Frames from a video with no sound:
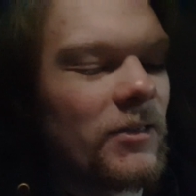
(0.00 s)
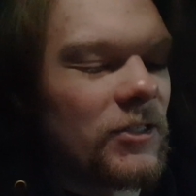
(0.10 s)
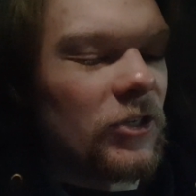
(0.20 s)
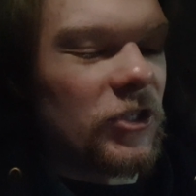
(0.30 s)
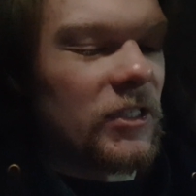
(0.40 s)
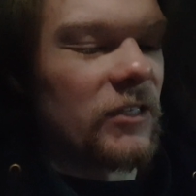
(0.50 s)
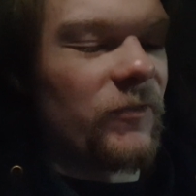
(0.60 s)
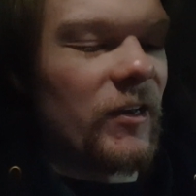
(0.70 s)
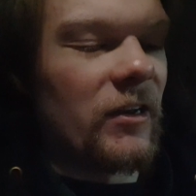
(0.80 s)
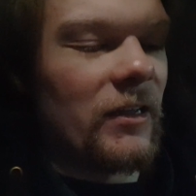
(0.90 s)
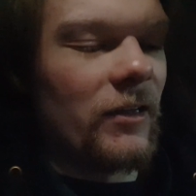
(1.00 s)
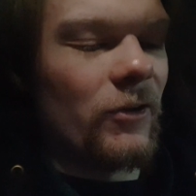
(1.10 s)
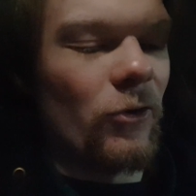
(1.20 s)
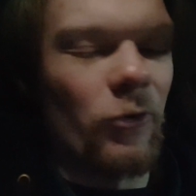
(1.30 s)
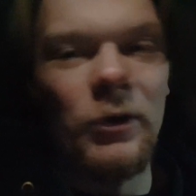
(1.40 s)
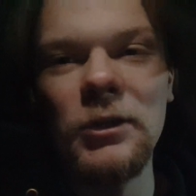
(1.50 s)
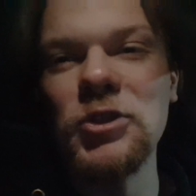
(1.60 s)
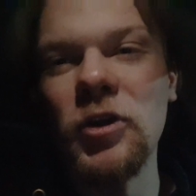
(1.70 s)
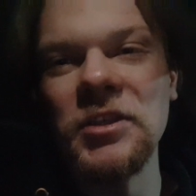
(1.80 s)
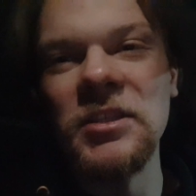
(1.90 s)
such as Xfinity, or in the
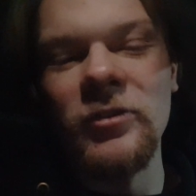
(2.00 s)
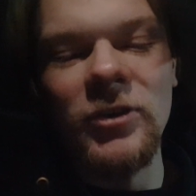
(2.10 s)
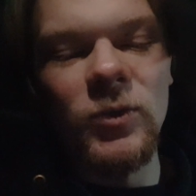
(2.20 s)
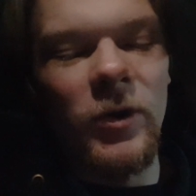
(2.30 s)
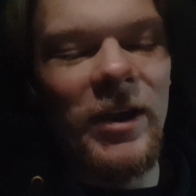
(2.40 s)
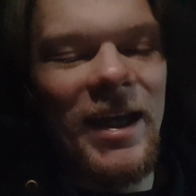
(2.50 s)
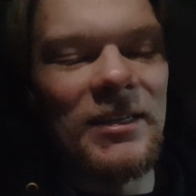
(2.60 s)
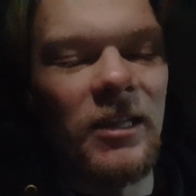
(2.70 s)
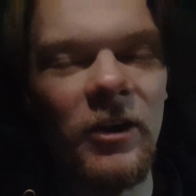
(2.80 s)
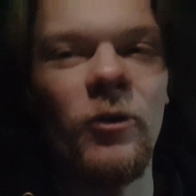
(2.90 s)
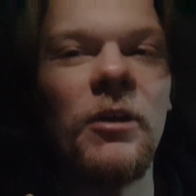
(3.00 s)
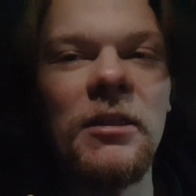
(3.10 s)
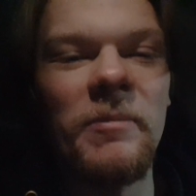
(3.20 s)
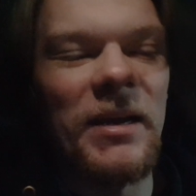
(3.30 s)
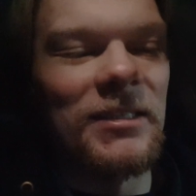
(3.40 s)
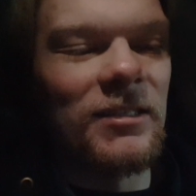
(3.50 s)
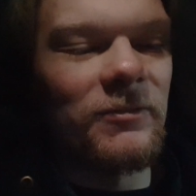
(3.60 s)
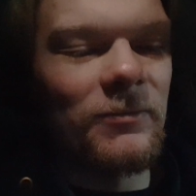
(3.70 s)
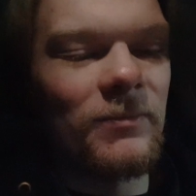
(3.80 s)
Truck Series where he has literally the best